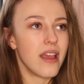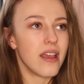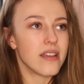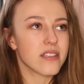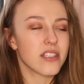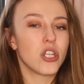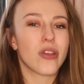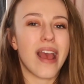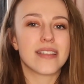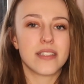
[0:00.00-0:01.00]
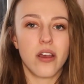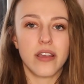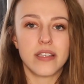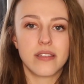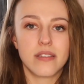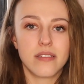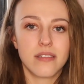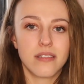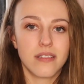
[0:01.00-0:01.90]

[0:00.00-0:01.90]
It doesn't look as nice